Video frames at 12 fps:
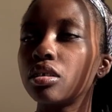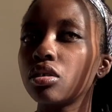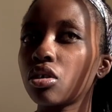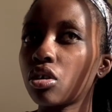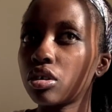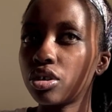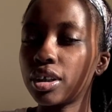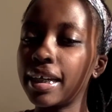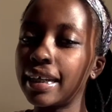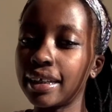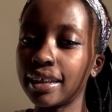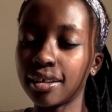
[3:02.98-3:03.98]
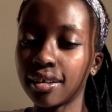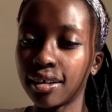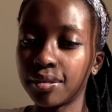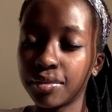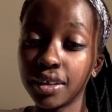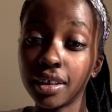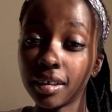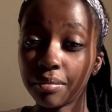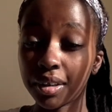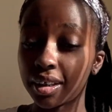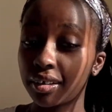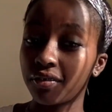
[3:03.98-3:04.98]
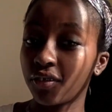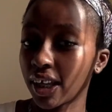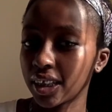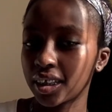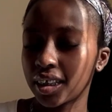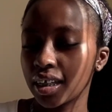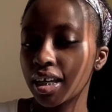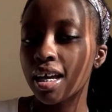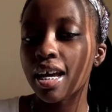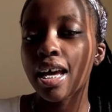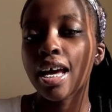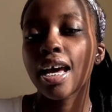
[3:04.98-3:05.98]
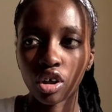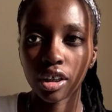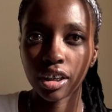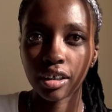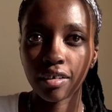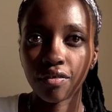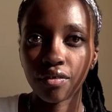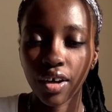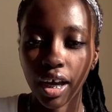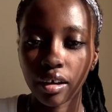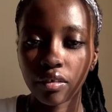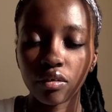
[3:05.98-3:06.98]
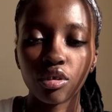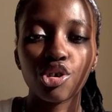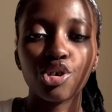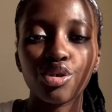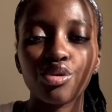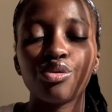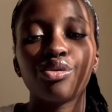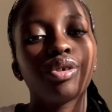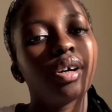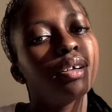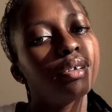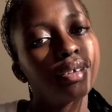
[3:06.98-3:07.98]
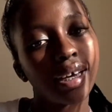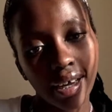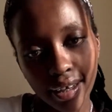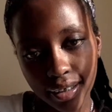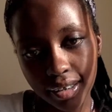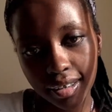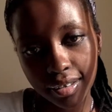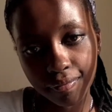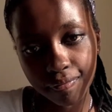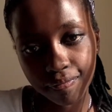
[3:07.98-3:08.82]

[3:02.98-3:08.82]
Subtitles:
not really intermittent fasting, or the 5-2 diet.